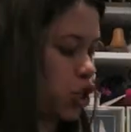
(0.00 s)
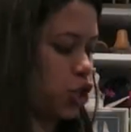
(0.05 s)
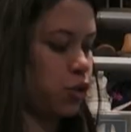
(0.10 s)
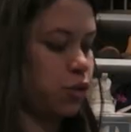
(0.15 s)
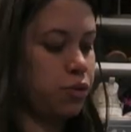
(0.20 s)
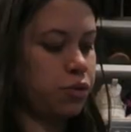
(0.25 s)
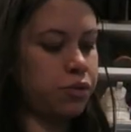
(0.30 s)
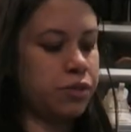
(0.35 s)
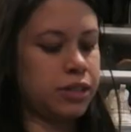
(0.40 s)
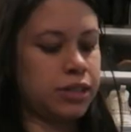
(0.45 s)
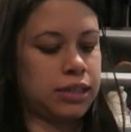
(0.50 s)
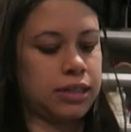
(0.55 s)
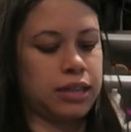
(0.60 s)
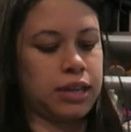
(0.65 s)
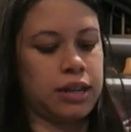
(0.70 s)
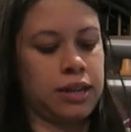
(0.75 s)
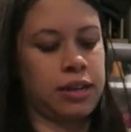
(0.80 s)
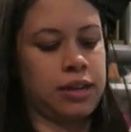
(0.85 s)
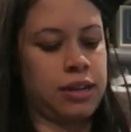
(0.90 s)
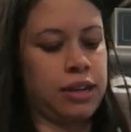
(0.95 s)
shoes.
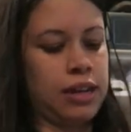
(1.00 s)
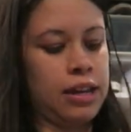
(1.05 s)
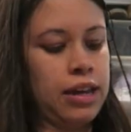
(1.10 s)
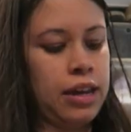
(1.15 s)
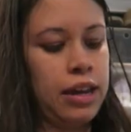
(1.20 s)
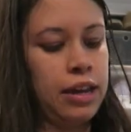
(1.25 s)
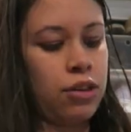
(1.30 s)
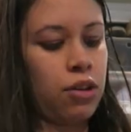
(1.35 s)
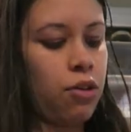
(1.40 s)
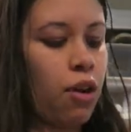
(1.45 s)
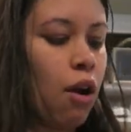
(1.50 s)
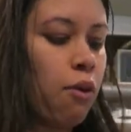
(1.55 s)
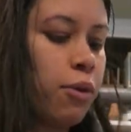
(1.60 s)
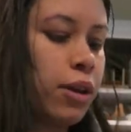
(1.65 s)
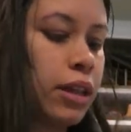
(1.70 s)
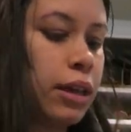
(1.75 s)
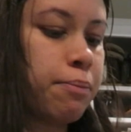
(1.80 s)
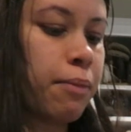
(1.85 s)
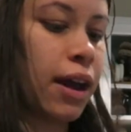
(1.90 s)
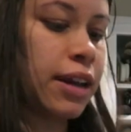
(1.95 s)
They're not
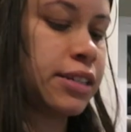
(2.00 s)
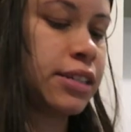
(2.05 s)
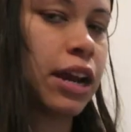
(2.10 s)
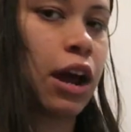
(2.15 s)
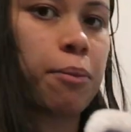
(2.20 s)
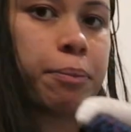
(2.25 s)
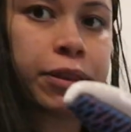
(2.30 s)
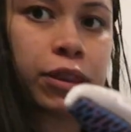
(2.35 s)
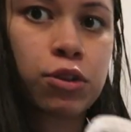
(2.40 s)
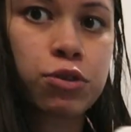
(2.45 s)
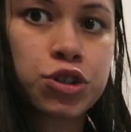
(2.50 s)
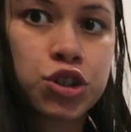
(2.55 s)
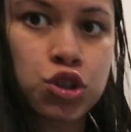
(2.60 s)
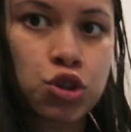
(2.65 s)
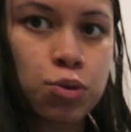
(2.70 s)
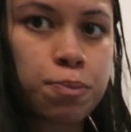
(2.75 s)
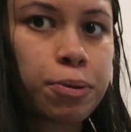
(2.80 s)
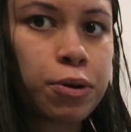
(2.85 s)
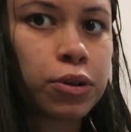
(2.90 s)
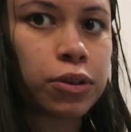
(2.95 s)
really my style, but they're
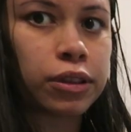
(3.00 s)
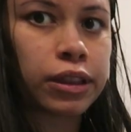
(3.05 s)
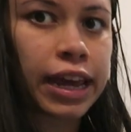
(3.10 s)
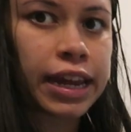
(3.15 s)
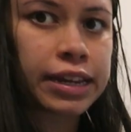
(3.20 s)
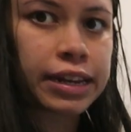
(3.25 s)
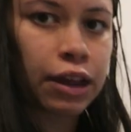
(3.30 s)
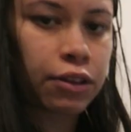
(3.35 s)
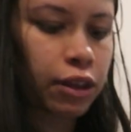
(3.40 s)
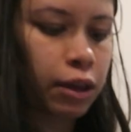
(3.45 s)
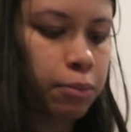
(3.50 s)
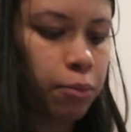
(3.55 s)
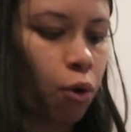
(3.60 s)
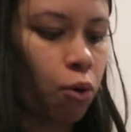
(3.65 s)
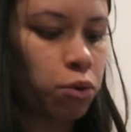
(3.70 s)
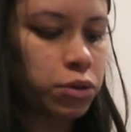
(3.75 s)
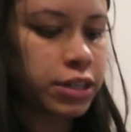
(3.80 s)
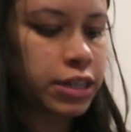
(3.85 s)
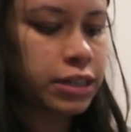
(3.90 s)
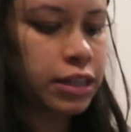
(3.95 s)
super light now that I'm
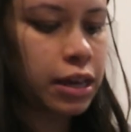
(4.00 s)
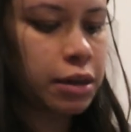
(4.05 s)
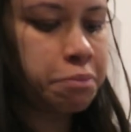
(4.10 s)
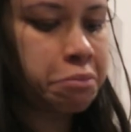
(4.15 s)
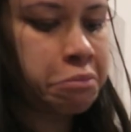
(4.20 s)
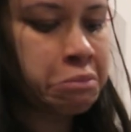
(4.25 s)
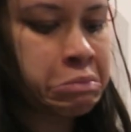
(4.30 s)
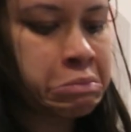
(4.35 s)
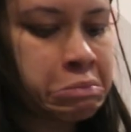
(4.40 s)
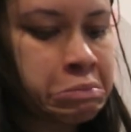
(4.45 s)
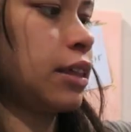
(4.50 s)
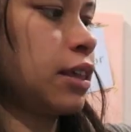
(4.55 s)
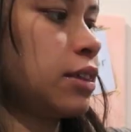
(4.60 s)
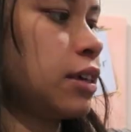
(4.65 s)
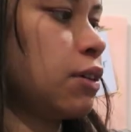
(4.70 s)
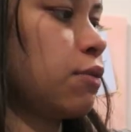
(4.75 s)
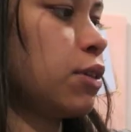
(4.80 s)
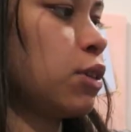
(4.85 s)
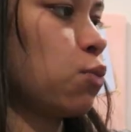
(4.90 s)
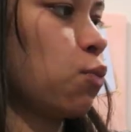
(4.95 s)
holding them. The
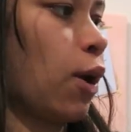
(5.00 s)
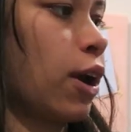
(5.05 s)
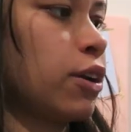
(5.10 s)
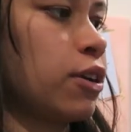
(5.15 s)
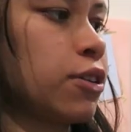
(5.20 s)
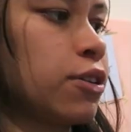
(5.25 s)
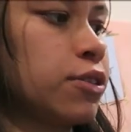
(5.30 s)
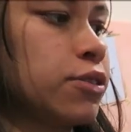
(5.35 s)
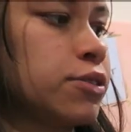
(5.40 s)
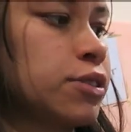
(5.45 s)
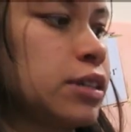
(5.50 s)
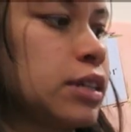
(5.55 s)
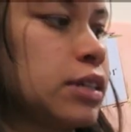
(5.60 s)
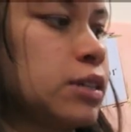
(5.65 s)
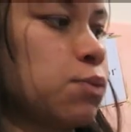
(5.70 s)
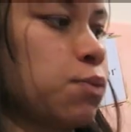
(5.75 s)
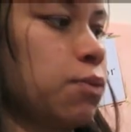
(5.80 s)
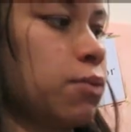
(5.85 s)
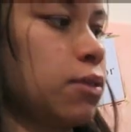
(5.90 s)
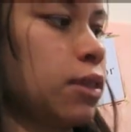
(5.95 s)
thing with runners
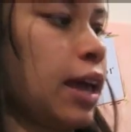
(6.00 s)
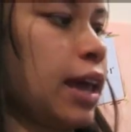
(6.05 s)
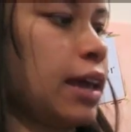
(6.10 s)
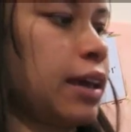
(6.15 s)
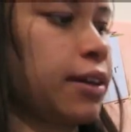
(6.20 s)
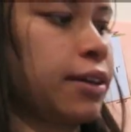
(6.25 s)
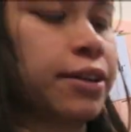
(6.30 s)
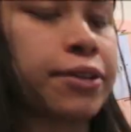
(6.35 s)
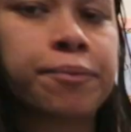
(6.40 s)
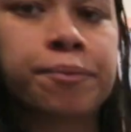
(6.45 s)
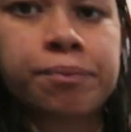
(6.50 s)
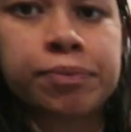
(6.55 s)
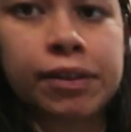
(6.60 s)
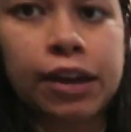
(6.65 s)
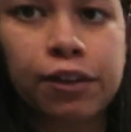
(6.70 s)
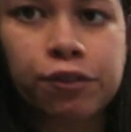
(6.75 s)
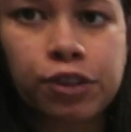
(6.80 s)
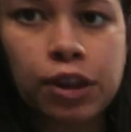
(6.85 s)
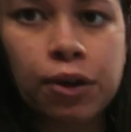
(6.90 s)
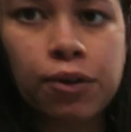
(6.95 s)
is like, if